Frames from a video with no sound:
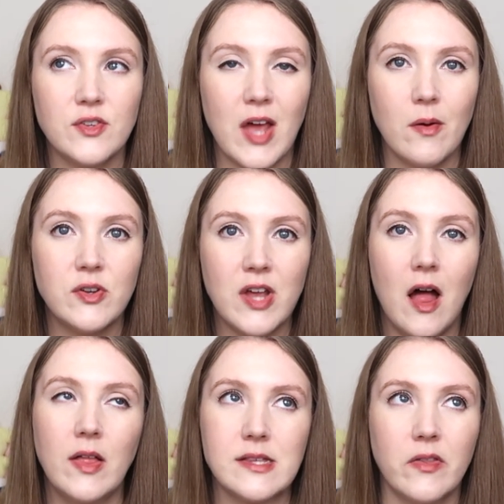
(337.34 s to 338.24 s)
shower
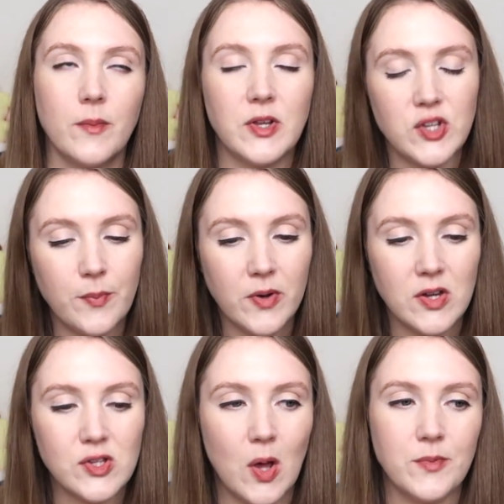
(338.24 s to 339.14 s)
gel is a little bit
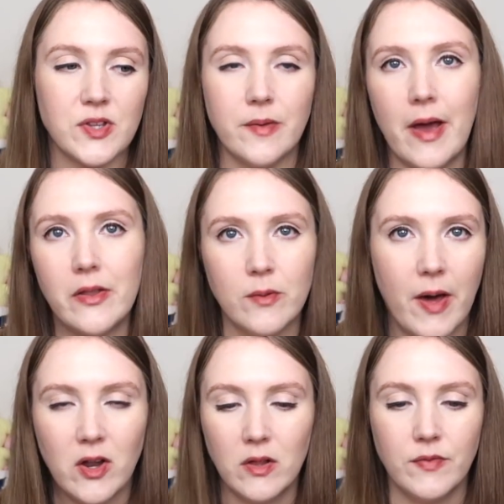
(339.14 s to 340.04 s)
cheaper, so I'm just gonna buy another
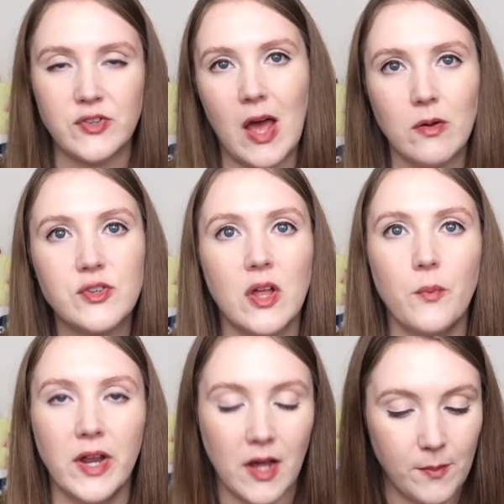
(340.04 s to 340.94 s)
bottle of the shower gel
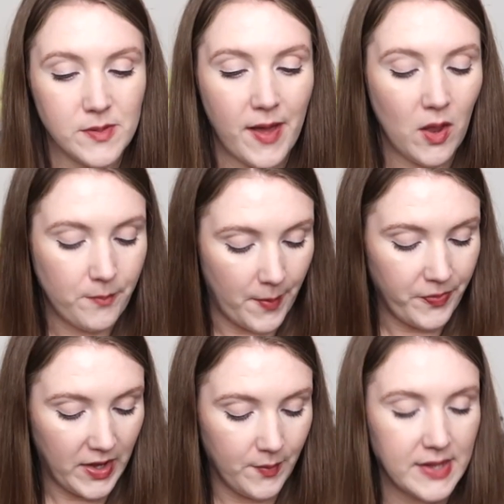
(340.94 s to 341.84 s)
when it comes about. But
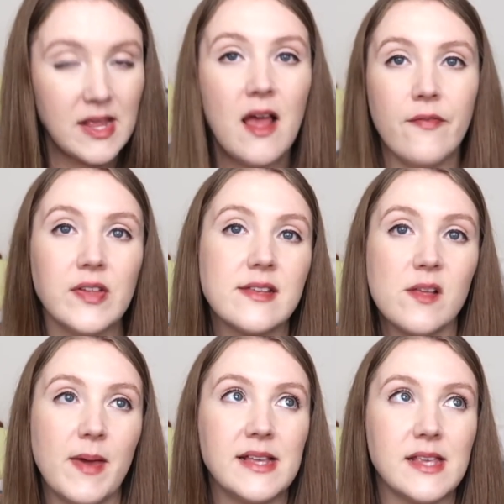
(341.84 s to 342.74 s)
anyways, this is
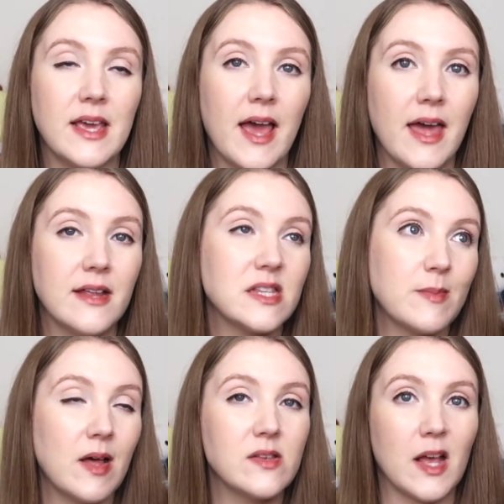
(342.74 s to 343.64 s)
amazing, and it
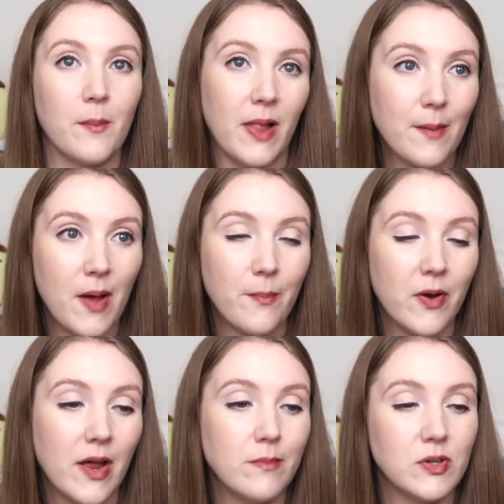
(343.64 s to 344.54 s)
smells like black
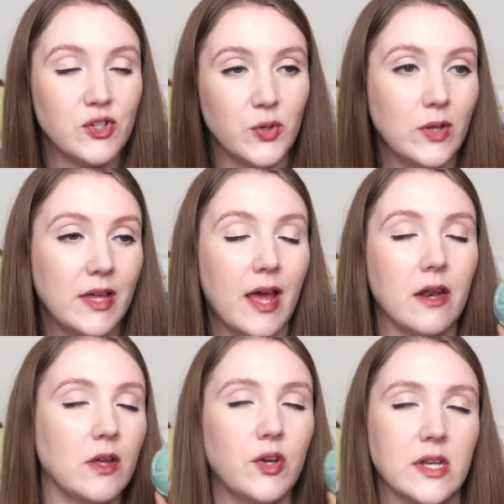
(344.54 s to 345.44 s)
pepper and patchouli
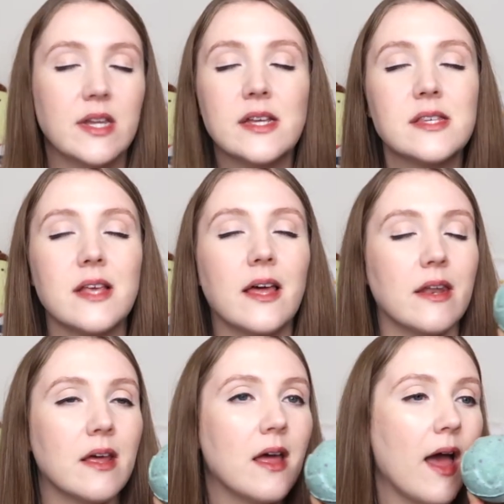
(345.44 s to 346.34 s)
and goodness,
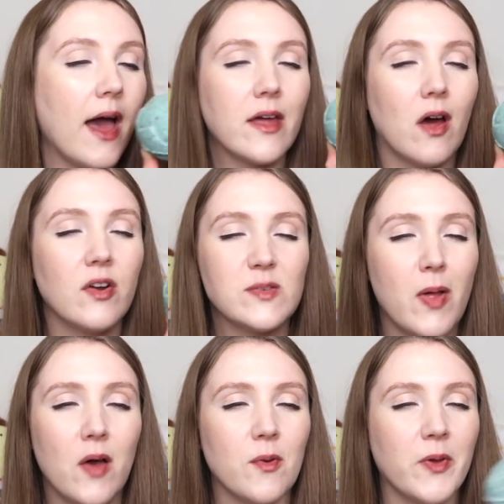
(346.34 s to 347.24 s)
and I can already
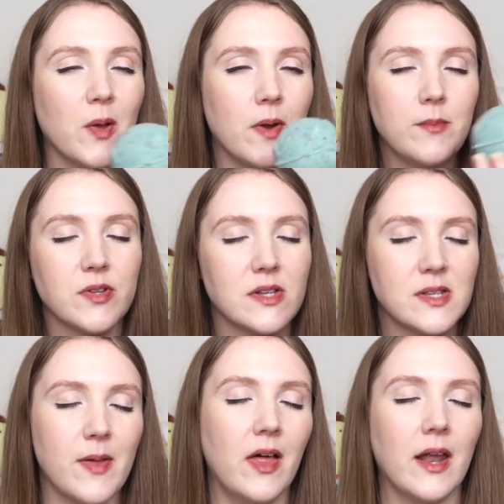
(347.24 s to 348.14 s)
smell it from here, but I'm just gonna
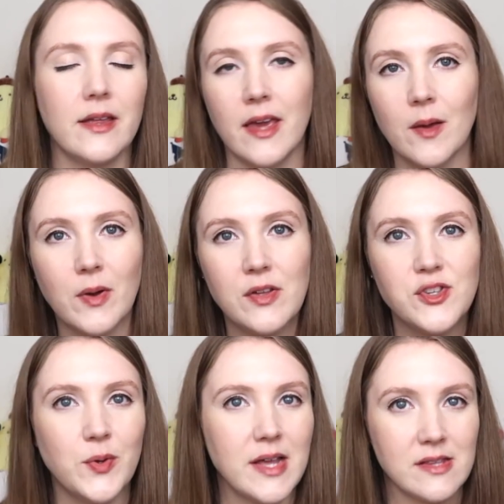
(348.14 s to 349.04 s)
smell it on camera so
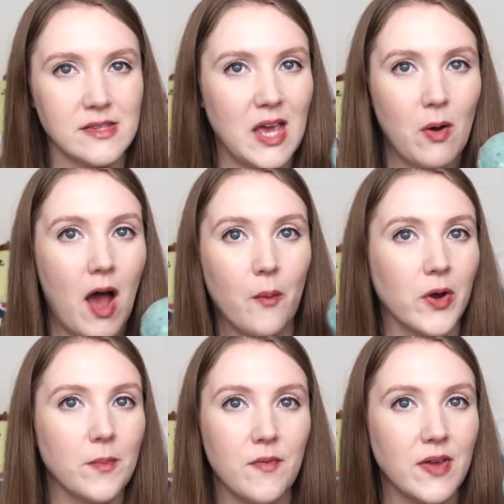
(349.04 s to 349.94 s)
you guys can see how
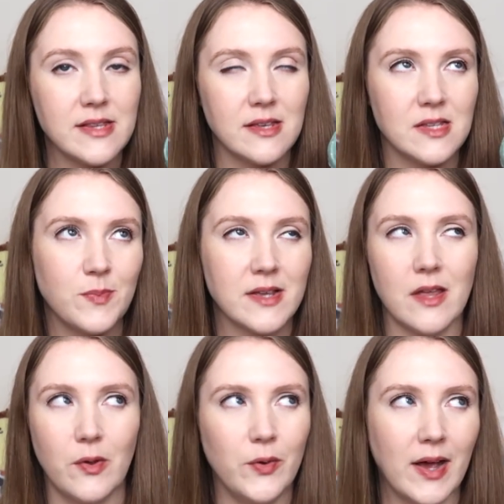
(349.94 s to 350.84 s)
awkward my face is, because
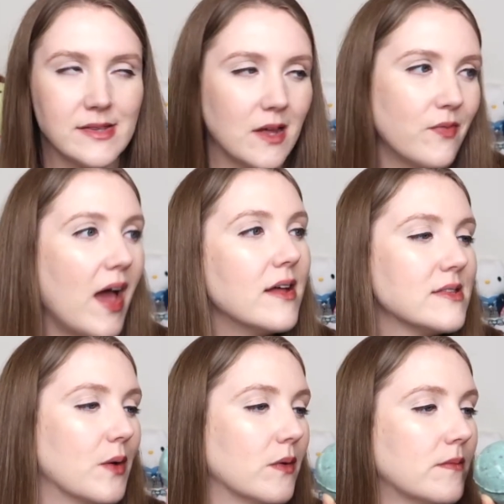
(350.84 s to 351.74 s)
I know you guys love that.
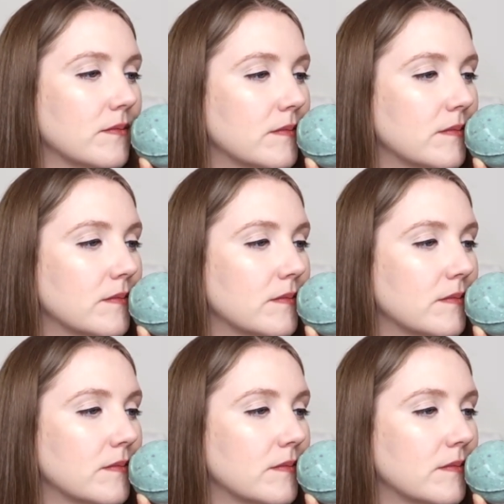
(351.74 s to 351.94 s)
So